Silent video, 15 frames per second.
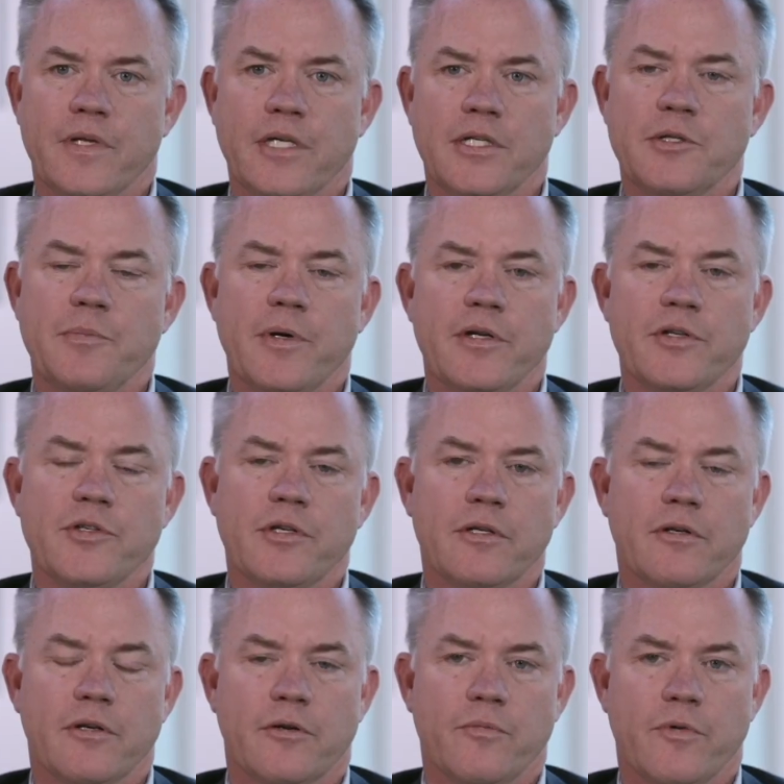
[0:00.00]
It depends
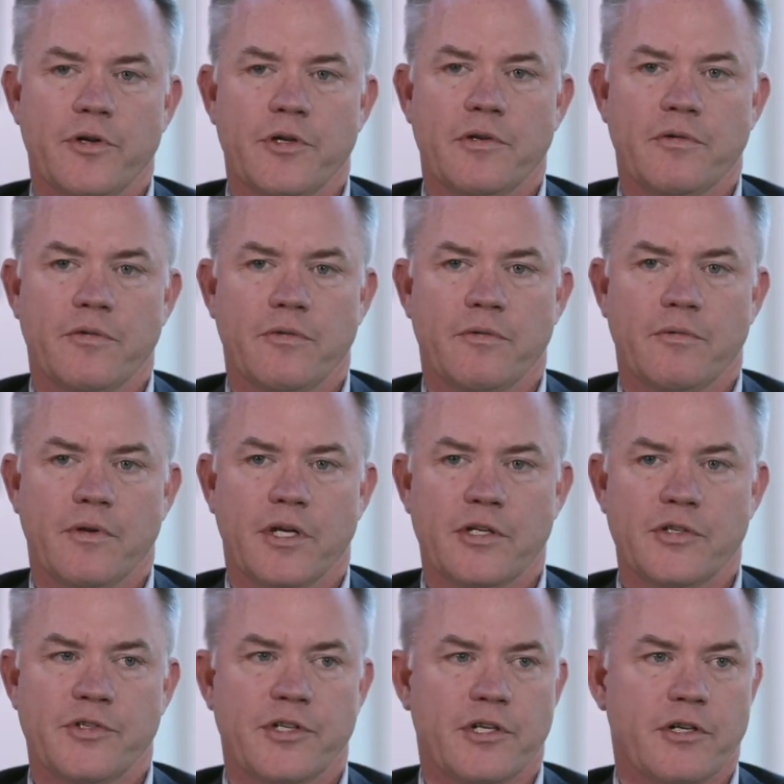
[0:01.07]
on what you
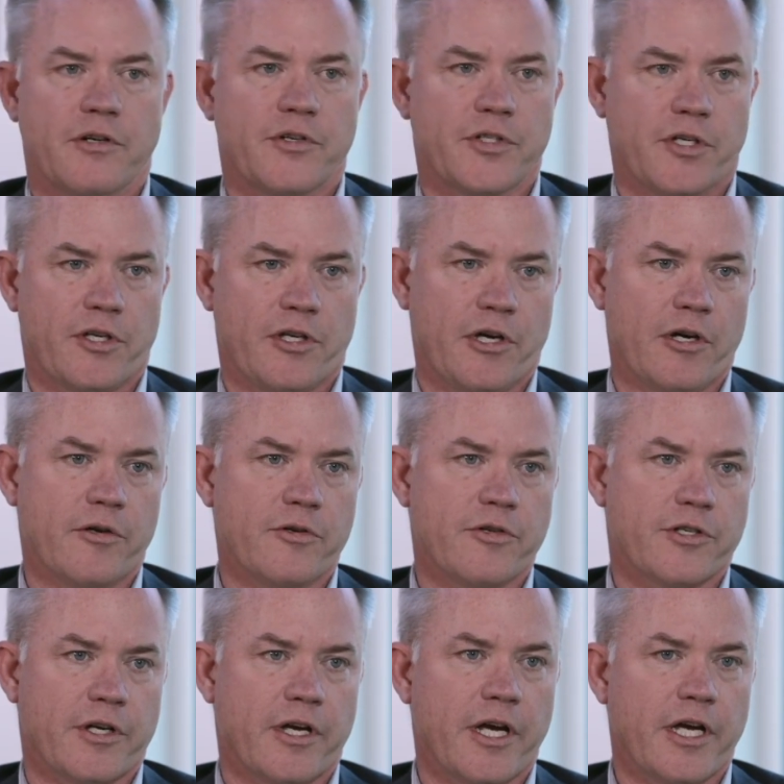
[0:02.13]
consider as a
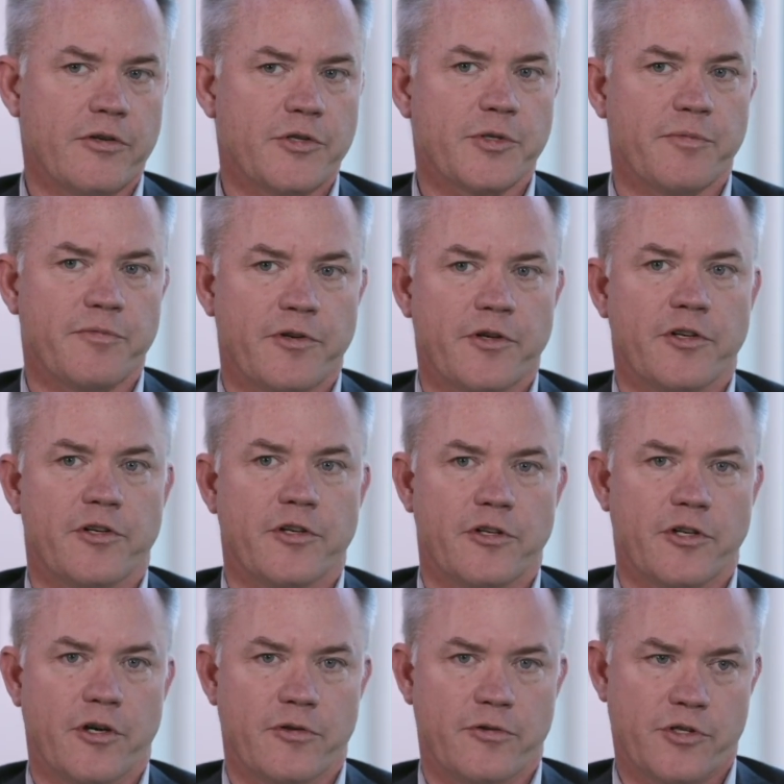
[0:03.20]
coach. I know some very good
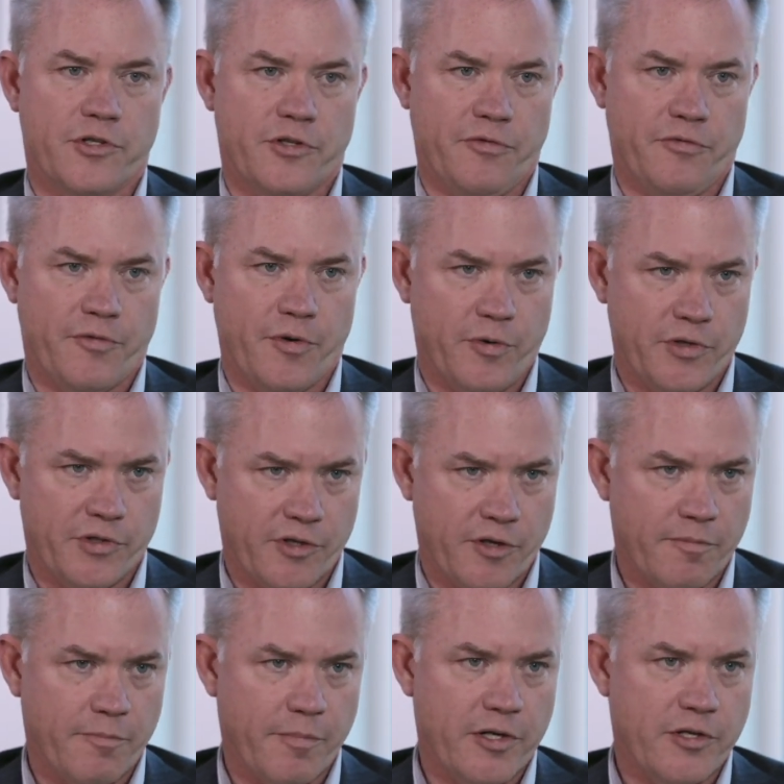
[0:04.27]
coaches that focus
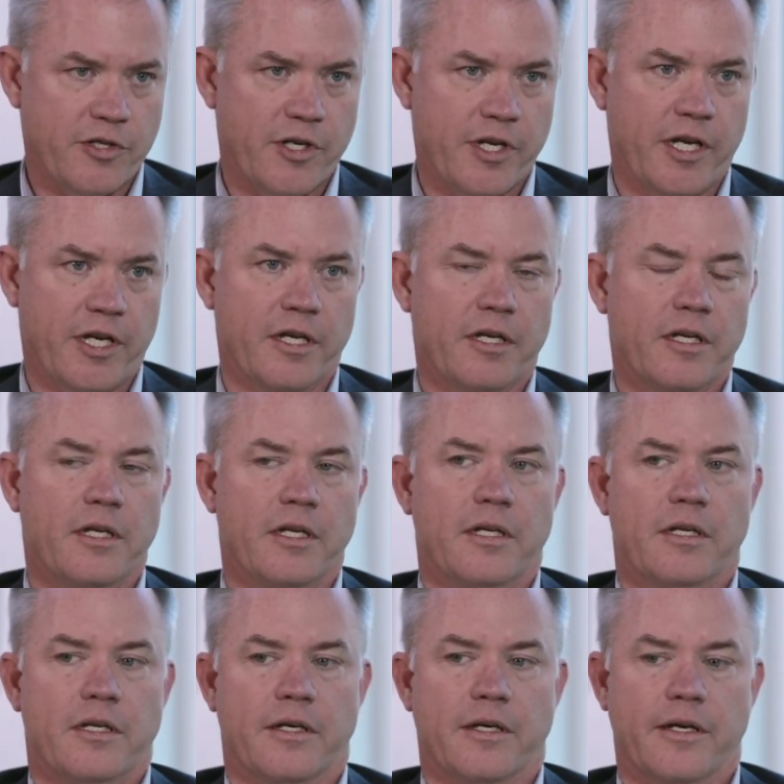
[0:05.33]
on budgeting
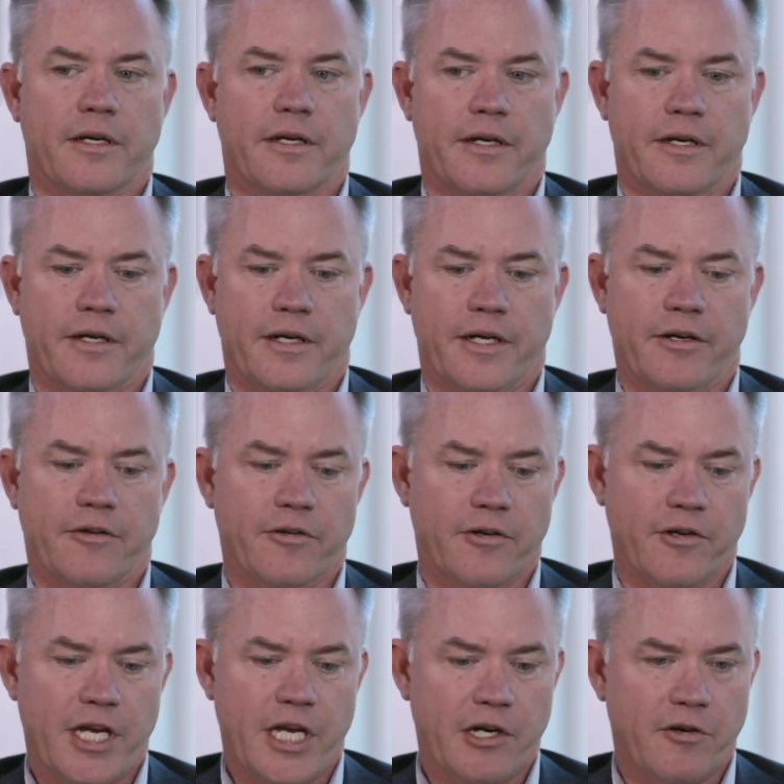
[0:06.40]

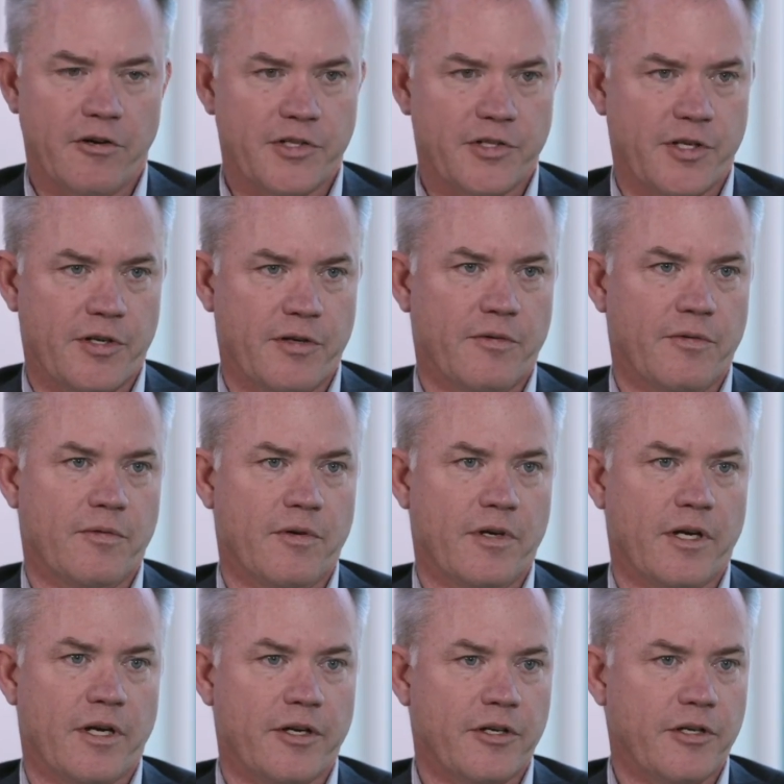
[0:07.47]
or increasing
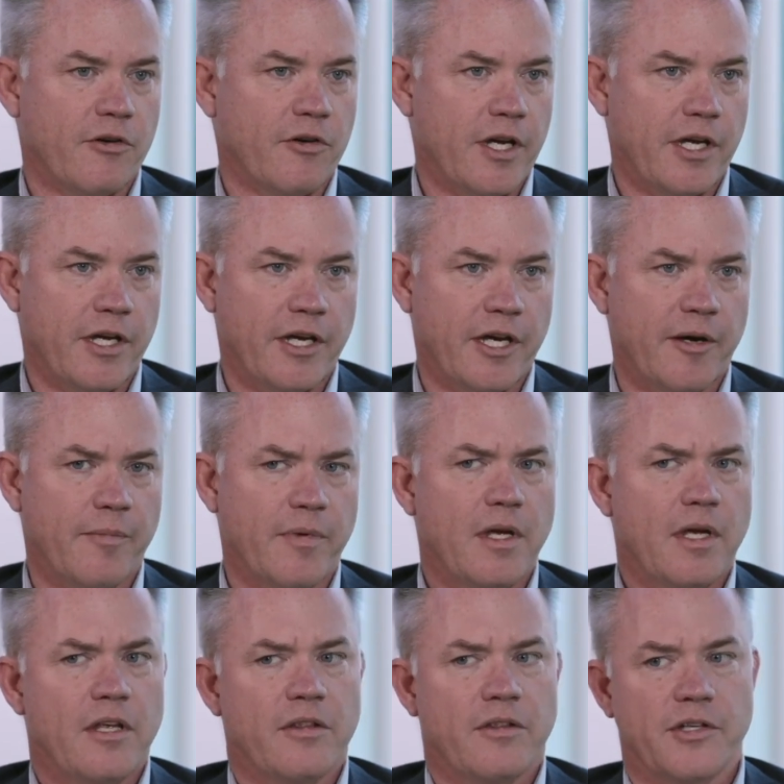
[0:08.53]
your income.
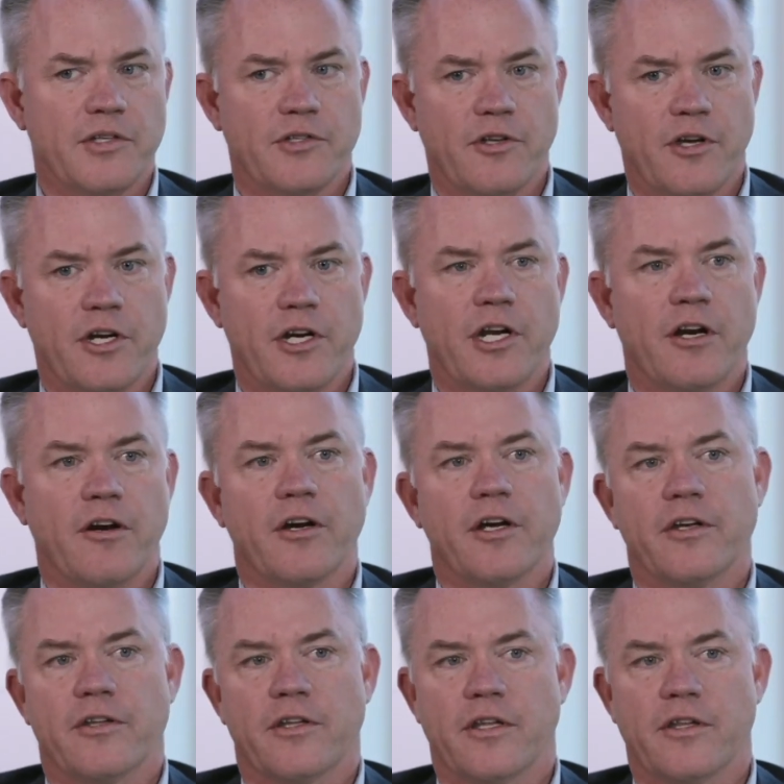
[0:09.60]
That's not an
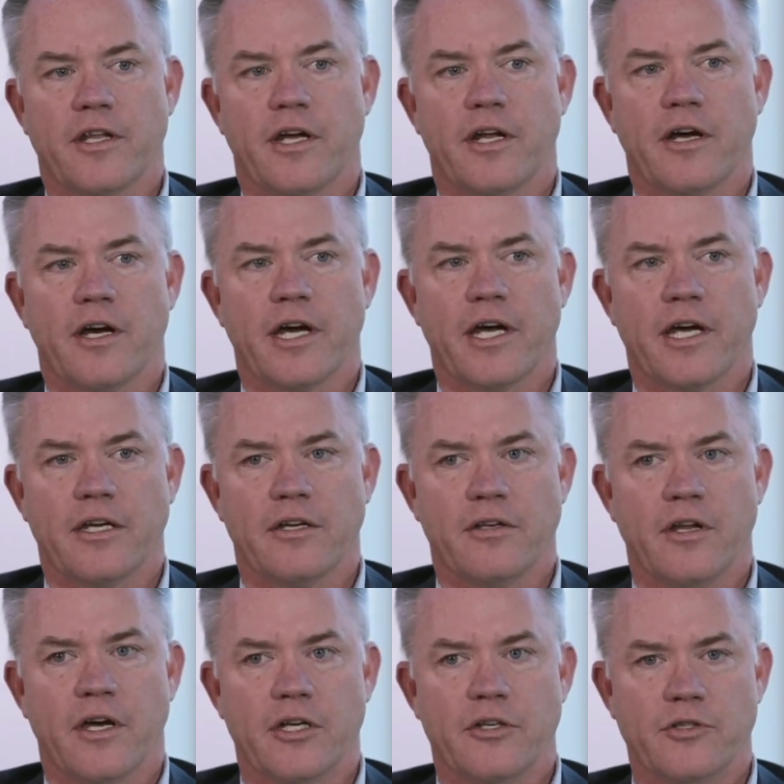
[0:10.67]
area that
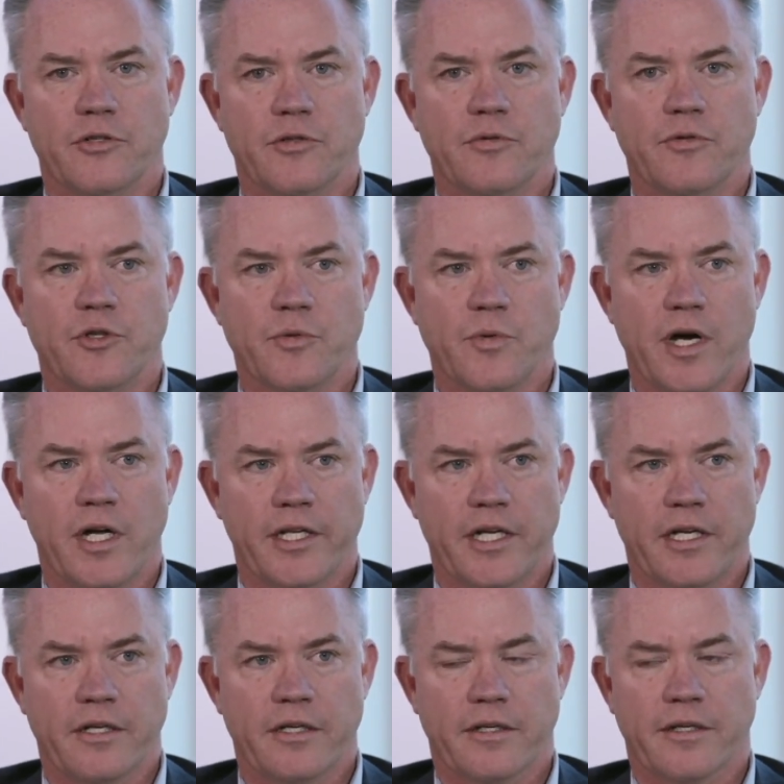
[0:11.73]
I do dwell
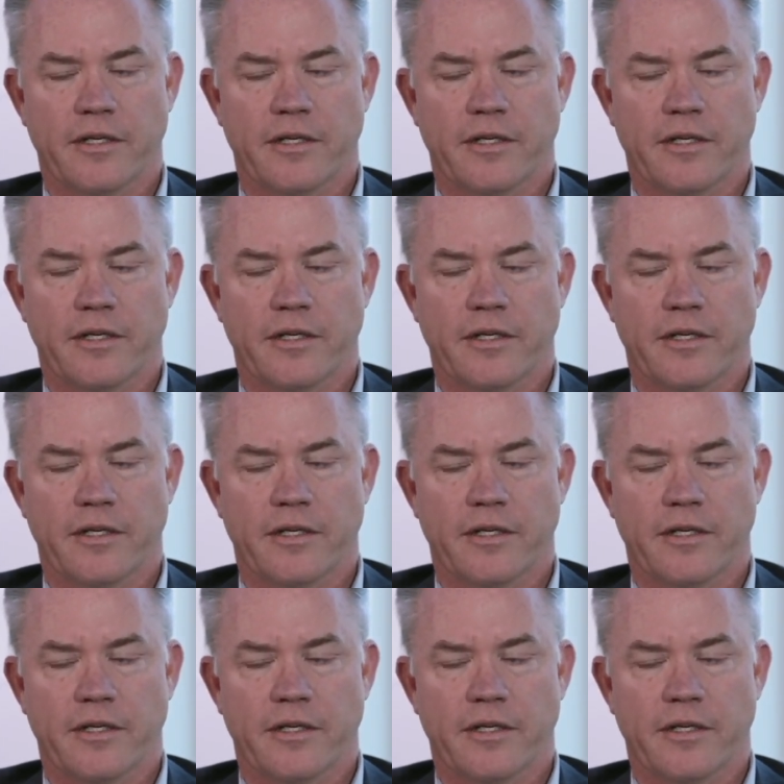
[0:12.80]
in.